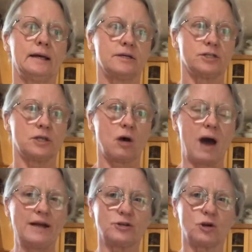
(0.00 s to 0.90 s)
So
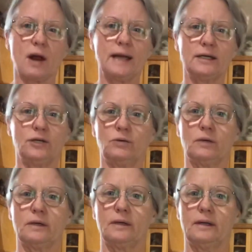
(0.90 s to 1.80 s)
I try to do
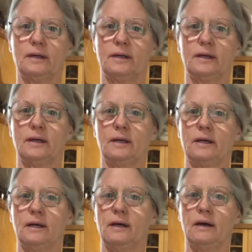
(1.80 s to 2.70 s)
it
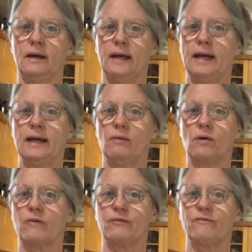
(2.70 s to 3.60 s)

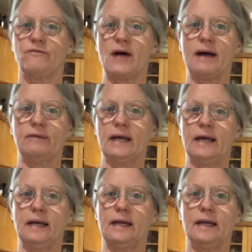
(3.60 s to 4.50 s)
anywhere from 5 to
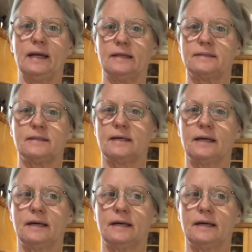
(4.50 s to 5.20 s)
8 days.